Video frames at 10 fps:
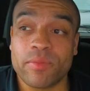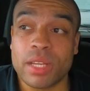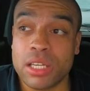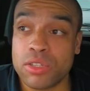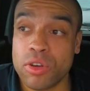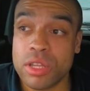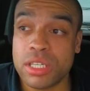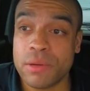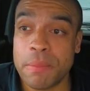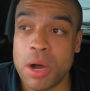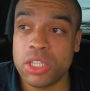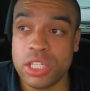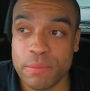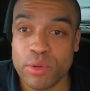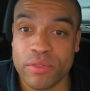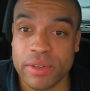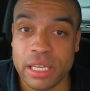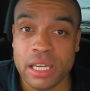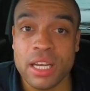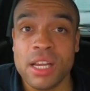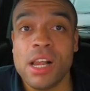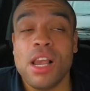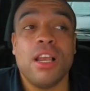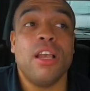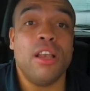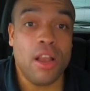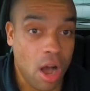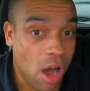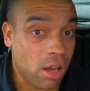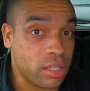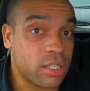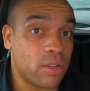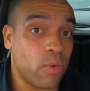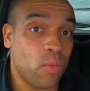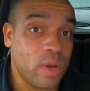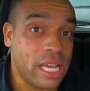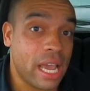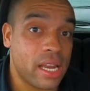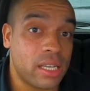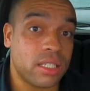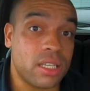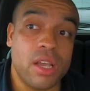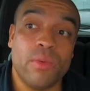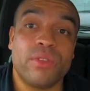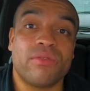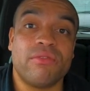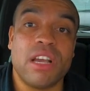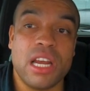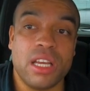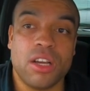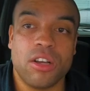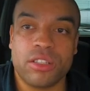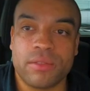I saw the Jumanji movie last weekend. It was really good.